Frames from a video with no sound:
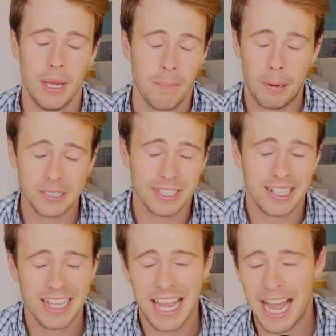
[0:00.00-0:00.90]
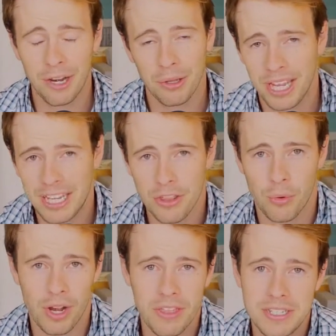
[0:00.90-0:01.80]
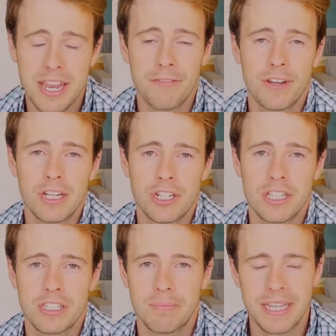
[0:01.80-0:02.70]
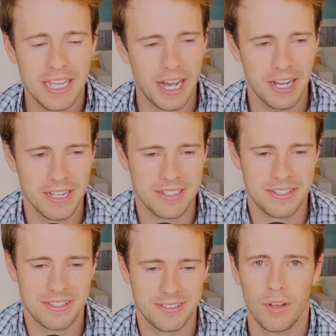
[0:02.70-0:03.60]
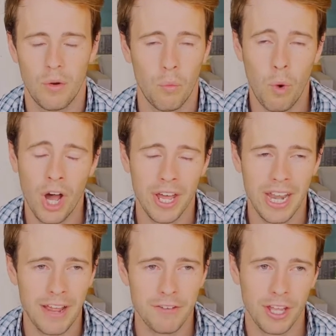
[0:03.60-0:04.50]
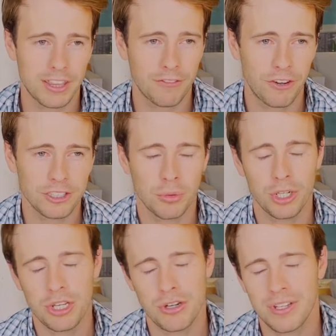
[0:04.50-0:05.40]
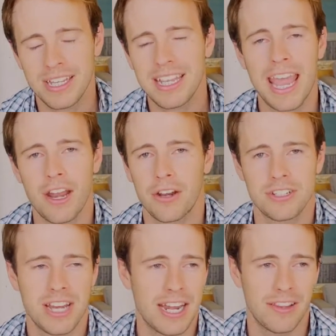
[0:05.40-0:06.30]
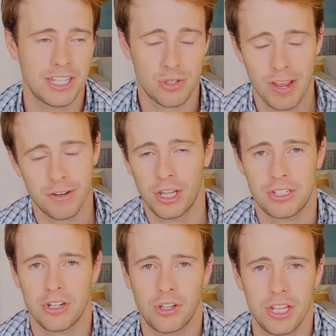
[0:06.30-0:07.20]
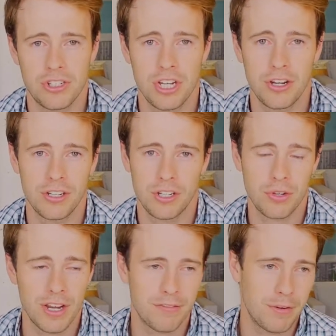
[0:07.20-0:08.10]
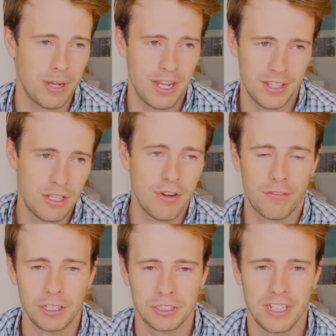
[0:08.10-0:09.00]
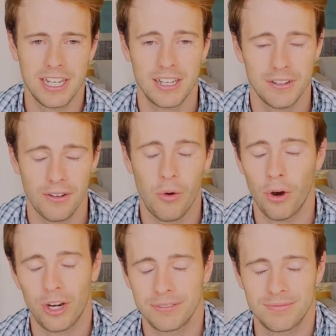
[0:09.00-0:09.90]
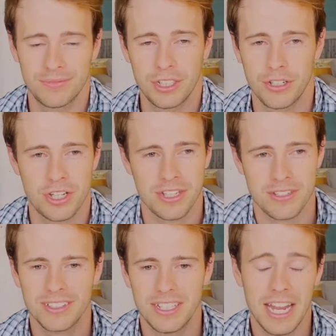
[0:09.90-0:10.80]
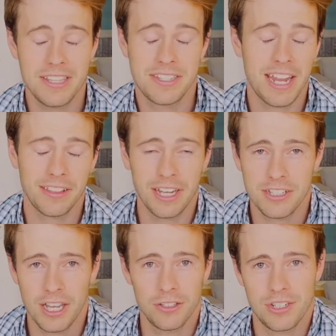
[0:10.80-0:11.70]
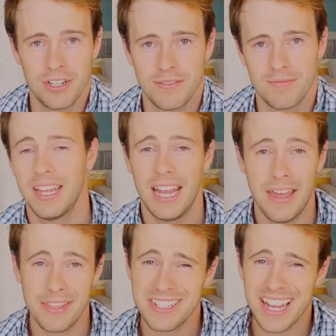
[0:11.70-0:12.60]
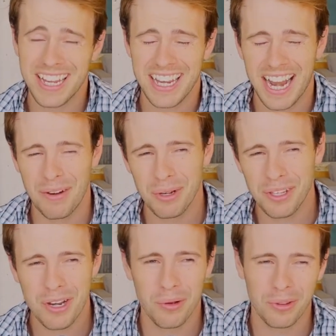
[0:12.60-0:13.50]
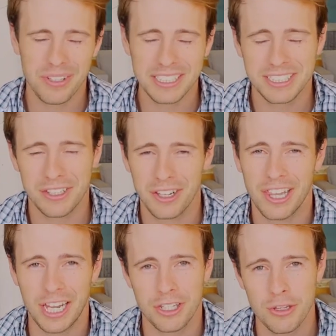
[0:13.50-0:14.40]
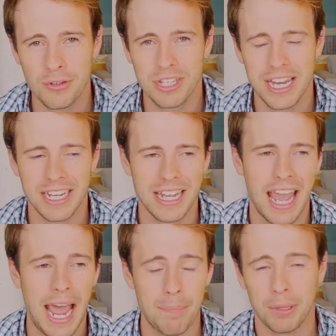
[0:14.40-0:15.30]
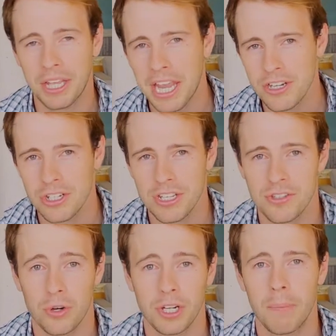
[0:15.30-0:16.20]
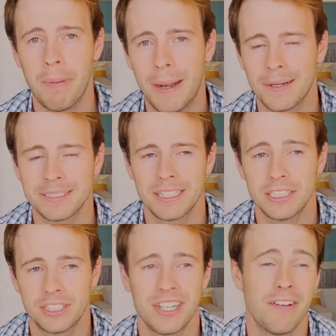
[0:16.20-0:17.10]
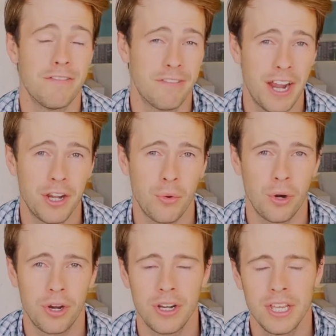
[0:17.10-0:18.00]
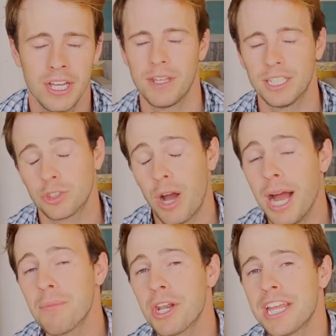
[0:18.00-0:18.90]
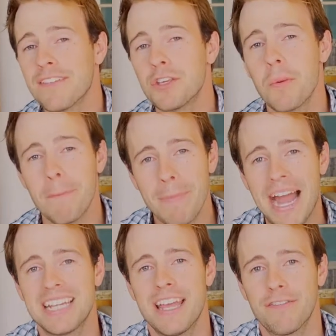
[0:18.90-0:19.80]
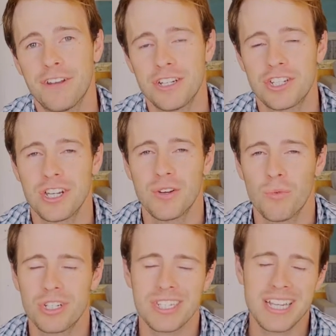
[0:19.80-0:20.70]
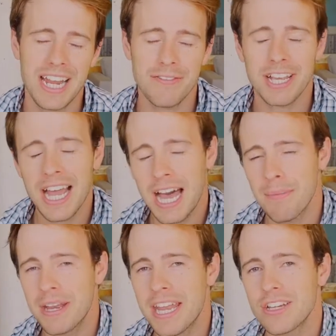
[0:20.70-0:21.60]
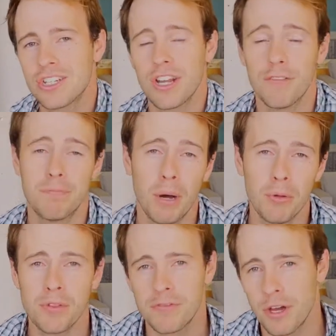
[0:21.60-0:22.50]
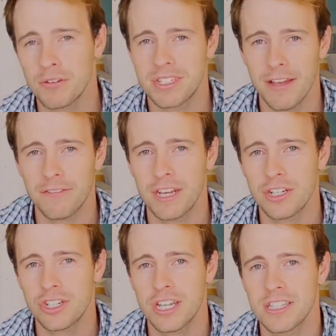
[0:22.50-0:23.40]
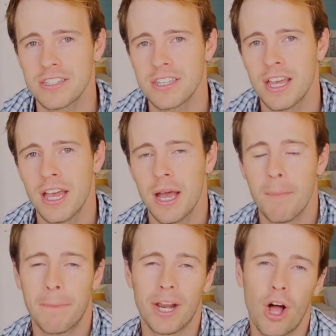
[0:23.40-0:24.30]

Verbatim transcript: Personally, I don't like either one of these definitions because, one, I feel like the first one you can't understand unless you have an electrical engineering degree from a university or you're just insanely intelligent. And the second, I really don't necessarily like using applications or comparisons to define a word. So I'm going to give you my definition, which is kind of a combination of both of those definitions, but I'll